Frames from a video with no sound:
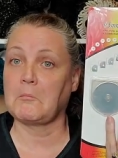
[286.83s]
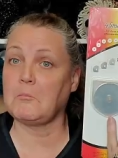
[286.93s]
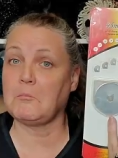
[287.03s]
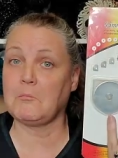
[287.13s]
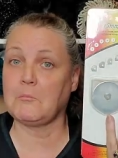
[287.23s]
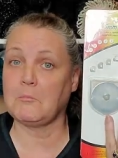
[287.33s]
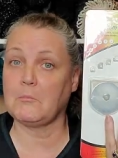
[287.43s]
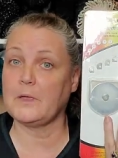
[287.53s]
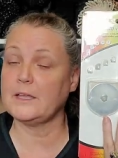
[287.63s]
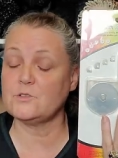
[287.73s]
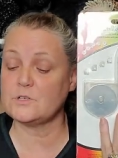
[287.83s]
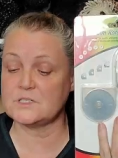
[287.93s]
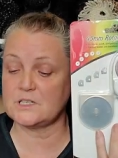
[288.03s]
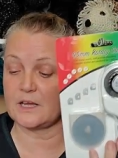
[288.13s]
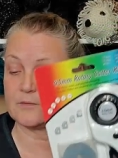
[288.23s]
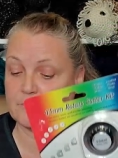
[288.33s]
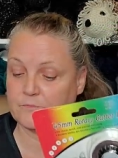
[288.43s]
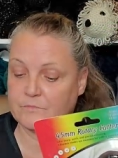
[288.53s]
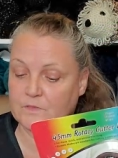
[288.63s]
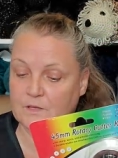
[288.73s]
Hmm, interesting.
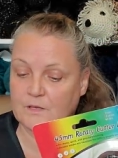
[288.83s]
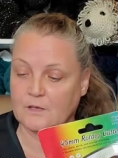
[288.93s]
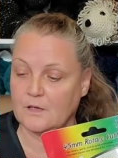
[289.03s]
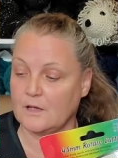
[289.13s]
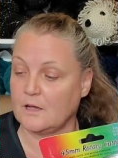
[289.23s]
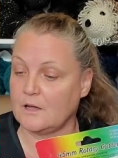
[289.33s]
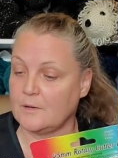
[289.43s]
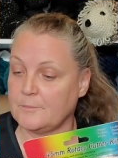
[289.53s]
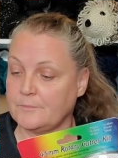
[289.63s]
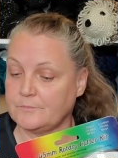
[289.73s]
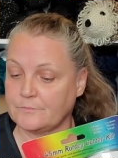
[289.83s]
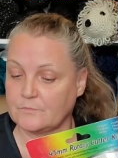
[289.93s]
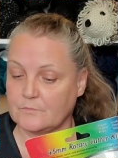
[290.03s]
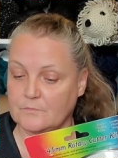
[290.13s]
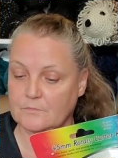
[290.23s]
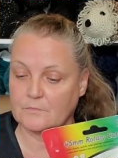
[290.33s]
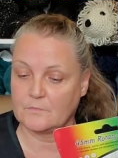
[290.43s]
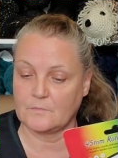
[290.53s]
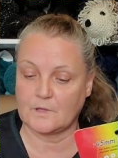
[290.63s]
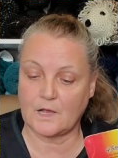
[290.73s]
Um,
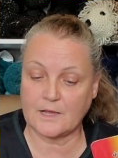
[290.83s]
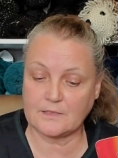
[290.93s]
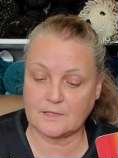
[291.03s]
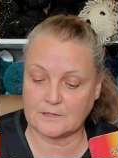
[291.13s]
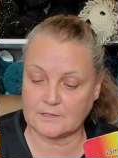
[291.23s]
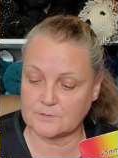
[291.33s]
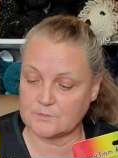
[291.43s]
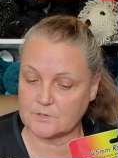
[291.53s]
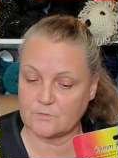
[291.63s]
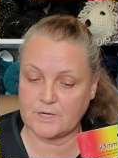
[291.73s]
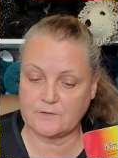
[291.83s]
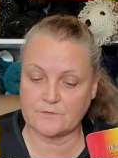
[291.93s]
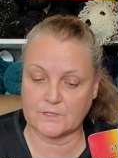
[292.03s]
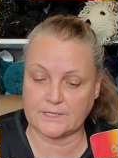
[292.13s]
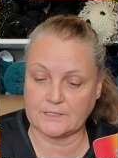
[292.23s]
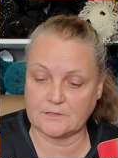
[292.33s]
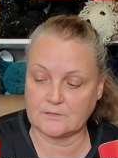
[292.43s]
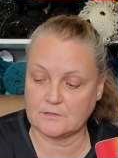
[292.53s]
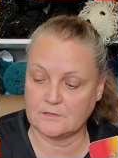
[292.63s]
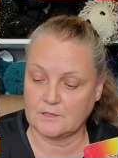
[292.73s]
I think this was a great find.
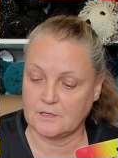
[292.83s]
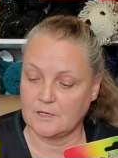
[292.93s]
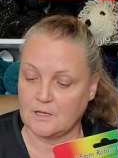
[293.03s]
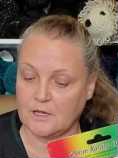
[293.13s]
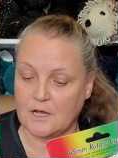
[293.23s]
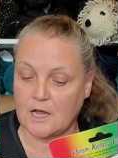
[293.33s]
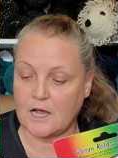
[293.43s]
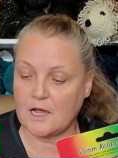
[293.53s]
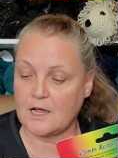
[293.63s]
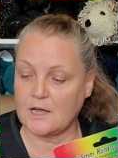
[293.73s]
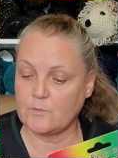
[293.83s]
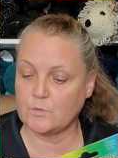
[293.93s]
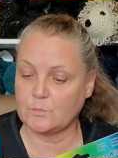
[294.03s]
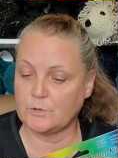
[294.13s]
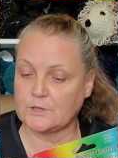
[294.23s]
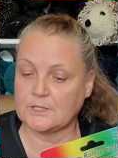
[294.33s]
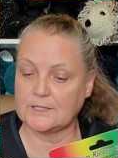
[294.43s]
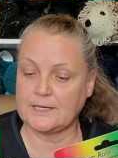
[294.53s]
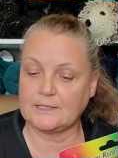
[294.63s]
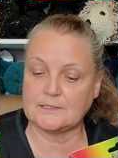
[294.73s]
I will put the
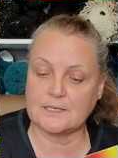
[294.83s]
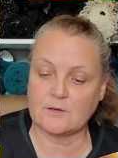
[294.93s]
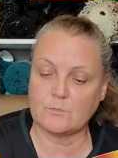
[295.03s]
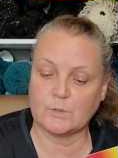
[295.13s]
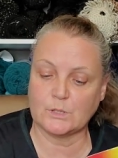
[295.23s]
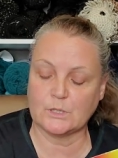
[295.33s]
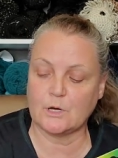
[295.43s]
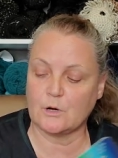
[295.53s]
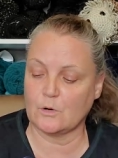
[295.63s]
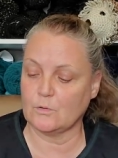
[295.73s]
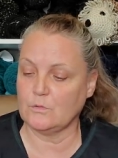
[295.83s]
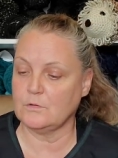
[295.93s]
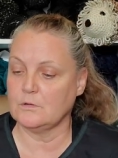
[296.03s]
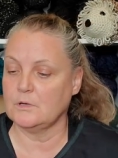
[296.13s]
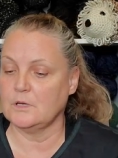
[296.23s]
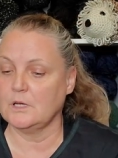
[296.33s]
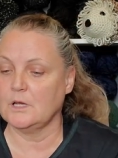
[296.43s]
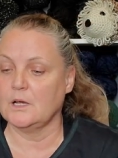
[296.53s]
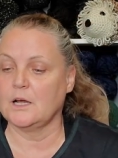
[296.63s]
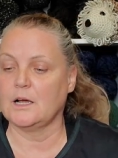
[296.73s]
link down below.
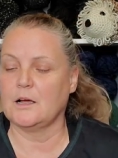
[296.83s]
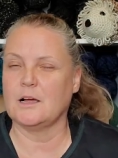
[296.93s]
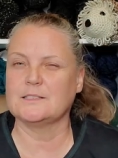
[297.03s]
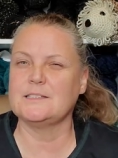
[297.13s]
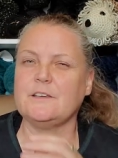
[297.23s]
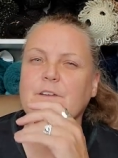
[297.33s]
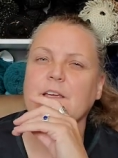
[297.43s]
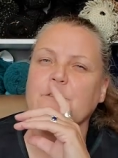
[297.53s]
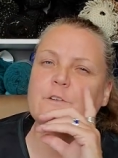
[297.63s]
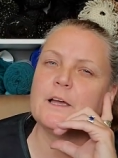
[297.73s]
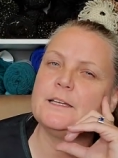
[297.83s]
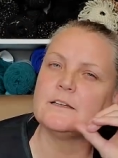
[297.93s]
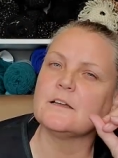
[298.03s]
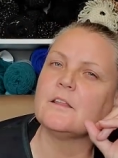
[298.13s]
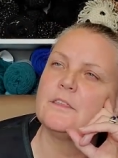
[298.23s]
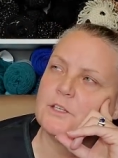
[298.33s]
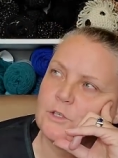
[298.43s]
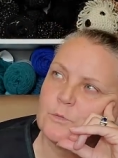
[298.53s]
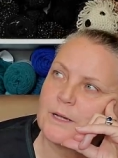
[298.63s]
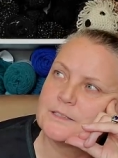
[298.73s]
Uh, I'll see if I can find it on the
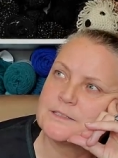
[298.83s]
US